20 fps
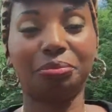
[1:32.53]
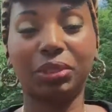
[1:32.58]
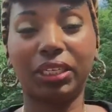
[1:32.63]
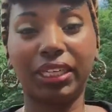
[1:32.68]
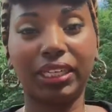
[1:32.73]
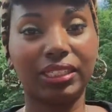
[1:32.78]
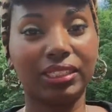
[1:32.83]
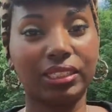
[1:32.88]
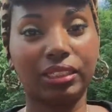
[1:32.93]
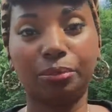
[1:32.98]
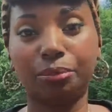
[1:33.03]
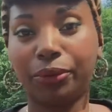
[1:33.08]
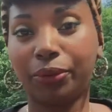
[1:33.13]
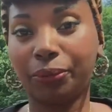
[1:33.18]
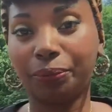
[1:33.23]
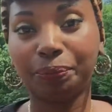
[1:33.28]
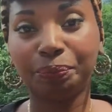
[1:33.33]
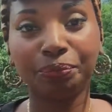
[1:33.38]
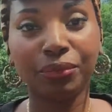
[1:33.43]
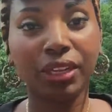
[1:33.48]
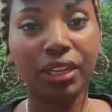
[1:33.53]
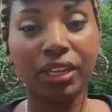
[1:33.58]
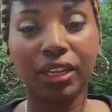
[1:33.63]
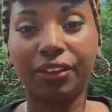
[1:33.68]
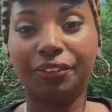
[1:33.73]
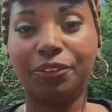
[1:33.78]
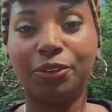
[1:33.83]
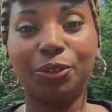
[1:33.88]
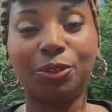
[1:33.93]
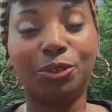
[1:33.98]
Plain and simple.
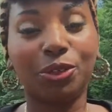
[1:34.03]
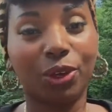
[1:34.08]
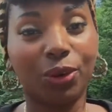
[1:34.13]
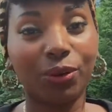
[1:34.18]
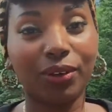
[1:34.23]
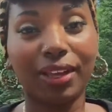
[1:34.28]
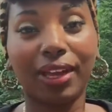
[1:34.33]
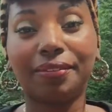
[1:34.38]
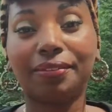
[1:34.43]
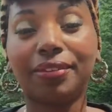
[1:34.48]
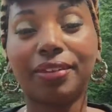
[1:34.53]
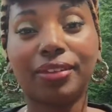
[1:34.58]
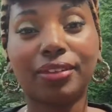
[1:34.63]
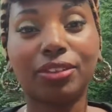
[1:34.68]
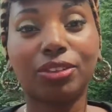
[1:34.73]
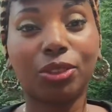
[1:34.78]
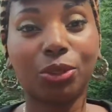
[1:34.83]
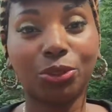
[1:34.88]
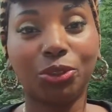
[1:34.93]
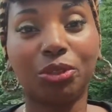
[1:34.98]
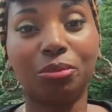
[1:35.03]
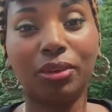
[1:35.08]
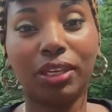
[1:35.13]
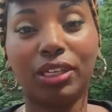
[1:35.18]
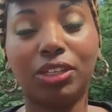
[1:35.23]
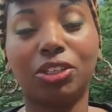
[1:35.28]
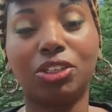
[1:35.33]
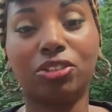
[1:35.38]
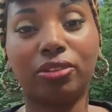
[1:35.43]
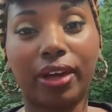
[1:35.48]
If you don't have a social
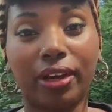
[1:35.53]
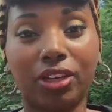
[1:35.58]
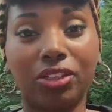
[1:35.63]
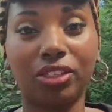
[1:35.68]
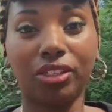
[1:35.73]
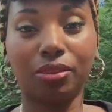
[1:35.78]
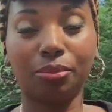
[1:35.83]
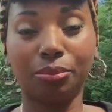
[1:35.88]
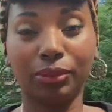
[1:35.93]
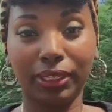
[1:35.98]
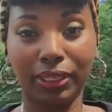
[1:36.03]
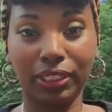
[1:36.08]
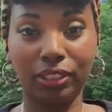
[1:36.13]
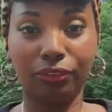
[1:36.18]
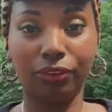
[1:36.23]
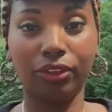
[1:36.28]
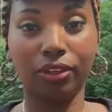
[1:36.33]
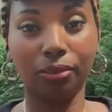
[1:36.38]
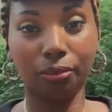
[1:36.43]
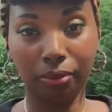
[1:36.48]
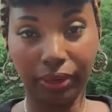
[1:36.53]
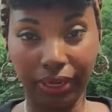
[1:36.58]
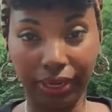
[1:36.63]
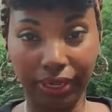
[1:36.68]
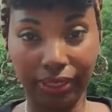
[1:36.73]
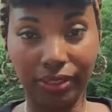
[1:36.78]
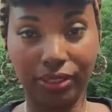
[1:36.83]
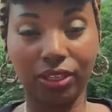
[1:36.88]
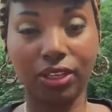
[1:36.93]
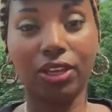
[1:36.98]
media strategy in place for your
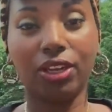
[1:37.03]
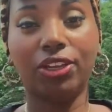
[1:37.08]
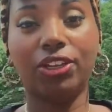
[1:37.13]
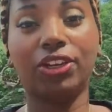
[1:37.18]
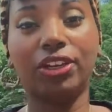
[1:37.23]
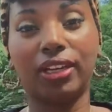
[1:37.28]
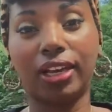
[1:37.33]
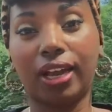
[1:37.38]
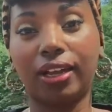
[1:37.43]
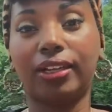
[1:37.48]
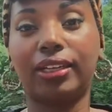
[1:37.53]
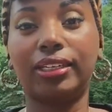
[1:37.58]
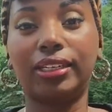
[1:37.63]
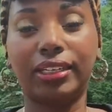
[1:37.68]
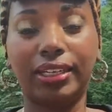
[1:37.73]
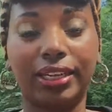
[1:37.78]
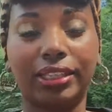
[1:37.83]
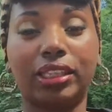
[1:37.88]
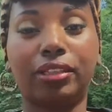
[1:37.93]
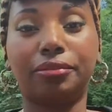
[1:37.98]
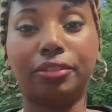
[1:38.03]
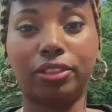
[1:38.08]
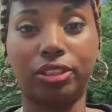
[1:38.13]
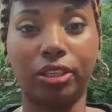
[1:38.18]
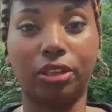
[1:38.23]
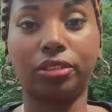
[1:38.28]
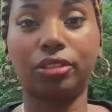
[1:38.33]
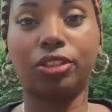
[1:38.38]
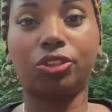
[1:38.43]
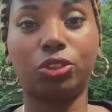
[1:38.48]
brand, you're not going to get the
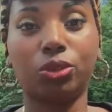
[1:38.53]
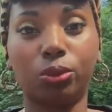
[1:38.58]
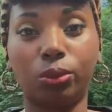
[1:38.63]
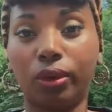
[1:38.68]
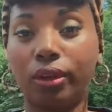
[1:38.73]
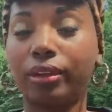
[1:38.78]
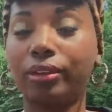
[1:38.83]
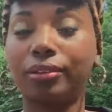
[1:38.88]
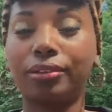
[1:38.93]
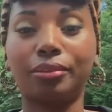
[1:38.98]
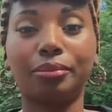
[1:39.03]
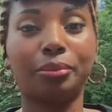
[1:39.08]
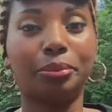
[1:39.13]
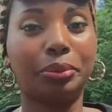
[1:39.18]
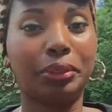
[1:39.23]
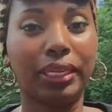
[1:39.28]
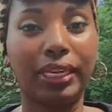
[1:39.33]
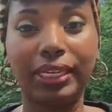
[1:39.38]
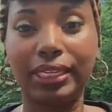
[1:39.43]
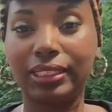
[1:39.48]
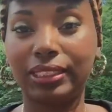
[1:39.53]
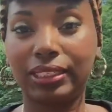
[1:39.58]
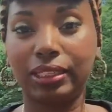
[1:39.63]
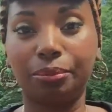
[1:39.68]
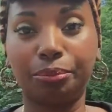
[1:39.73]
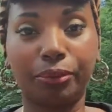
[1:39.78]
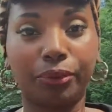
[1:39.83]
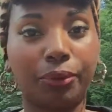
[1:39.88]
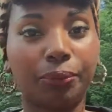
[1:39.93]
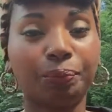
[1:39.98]
results that you want. Plain and
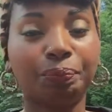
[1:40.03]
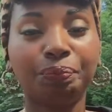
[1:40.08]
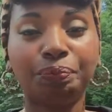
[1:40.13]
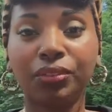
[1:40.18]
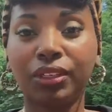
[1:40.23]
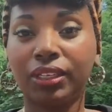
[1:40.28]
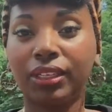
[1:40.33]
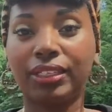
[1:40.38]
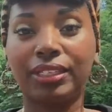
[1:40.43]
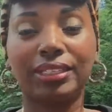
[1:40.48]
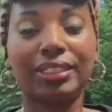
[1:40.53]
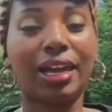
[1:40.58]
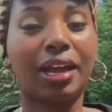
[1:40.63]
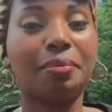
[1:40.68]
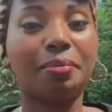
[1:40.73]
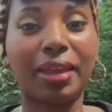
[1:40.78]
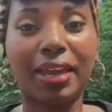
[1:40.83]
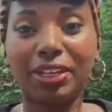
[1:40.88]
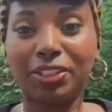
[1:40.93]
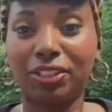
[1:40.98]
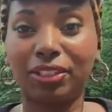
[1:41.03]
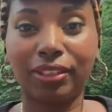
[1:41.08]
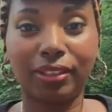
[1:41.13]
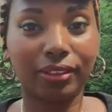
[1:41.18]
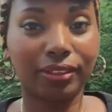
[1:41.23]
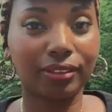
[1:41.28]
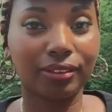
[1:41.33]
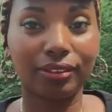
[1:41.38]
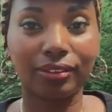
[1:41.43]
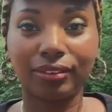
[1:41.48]
simple. It's not
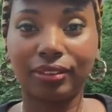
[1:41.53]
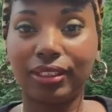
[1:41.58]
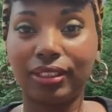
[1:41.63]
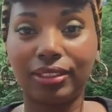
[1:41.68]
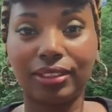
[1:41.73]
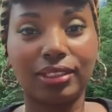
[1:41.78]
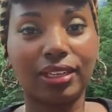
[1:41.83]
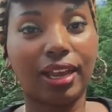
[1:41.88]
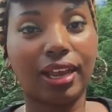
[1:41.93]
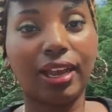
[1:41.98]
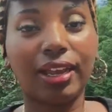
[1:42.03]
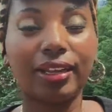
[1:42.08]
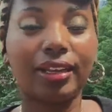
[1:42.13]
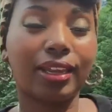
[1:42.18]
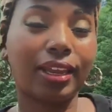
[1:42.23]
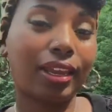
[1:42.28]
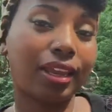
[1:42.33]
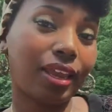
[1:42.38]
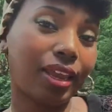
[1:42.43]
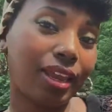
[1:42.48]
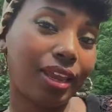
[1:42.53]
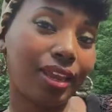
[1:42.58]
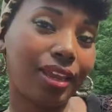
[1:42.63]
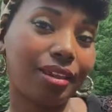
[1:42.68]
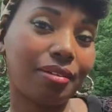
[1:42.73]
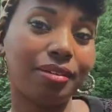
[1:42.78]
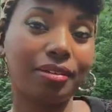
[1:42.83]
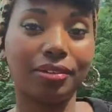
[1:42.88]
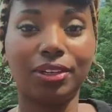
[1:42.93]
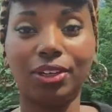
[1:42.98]
magic. It's not,
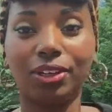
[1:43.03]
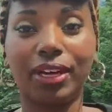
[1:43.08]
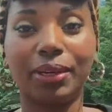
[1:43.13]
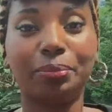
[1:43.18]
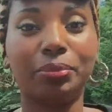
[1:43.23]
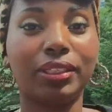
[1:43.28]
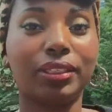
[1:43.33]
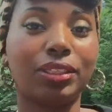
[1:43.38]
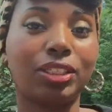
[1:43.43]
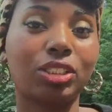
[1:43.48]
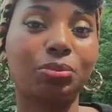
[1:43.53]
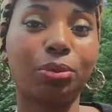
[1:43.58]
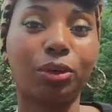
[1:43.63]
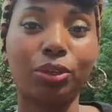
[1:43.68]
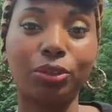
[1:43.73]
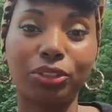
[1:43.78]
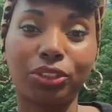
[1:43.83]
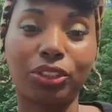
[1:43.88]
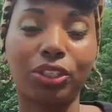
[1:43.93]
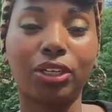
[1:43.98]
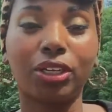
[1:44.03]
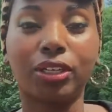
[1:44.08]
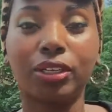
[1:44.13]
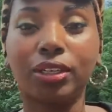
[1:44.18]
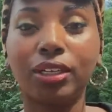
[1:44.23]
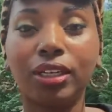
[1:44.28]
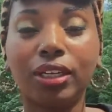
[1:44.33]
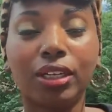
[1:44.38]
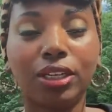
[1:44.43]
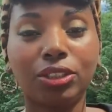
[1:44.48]
hey, I put this post
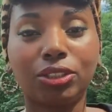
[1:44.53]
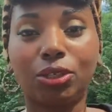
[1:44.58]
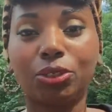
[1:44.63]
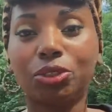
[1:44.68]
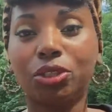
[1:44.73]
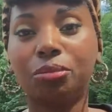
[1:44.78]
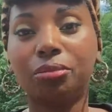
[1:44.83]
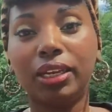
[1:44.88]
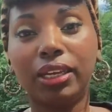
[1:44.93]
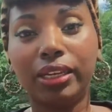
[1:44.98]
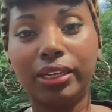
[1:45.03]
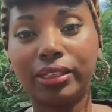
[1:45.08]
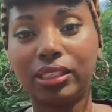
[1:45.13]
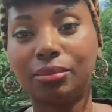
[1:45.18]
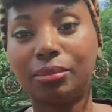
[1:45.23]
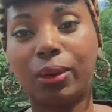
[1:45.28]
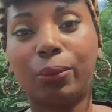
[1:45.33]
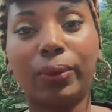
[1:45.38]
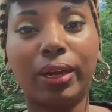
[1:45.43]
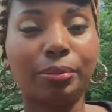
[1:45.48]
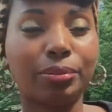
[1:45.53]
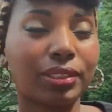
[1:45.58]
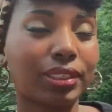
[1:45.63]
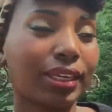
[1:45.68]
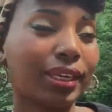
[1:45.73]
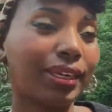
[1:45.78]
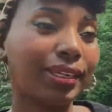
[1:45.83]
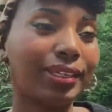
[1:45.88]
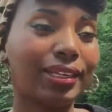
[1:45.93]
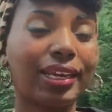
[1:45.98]
on social media to my
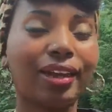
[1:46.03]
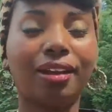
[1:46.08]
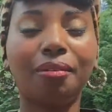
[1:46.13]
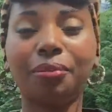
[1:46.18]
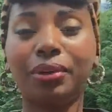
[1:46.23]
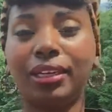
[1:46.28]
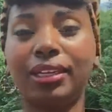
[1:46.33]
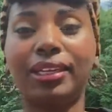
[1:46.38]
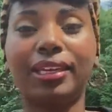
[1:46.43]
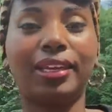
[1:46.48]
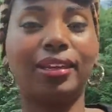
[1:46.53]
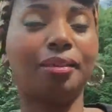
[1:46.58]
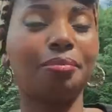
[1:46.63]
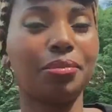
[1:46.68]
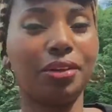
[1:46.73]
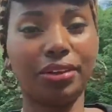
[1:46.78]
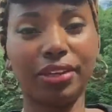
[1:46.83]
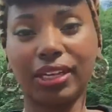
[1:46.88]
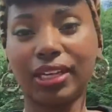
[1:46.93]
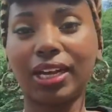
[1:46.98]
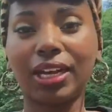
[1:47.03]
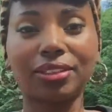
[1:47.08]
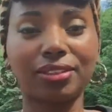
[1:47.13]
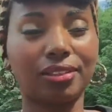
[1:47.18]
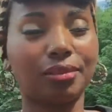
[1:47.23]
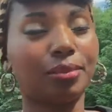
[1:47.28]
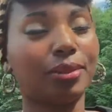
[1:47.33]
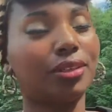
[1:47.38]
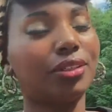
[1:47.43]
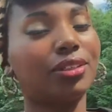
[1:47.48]
website, now I'm going to get 1 million
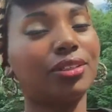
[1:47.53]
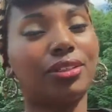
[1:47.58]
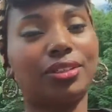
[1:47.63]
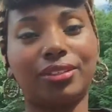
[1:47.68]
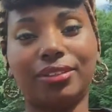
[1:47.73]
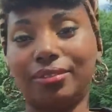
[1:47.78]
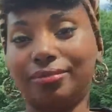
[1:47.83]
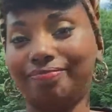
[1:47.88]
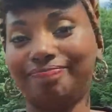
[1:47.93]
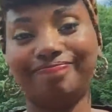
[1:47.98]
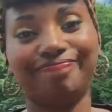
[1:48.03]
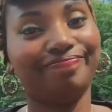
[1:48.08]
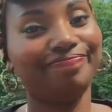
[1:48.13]
customers.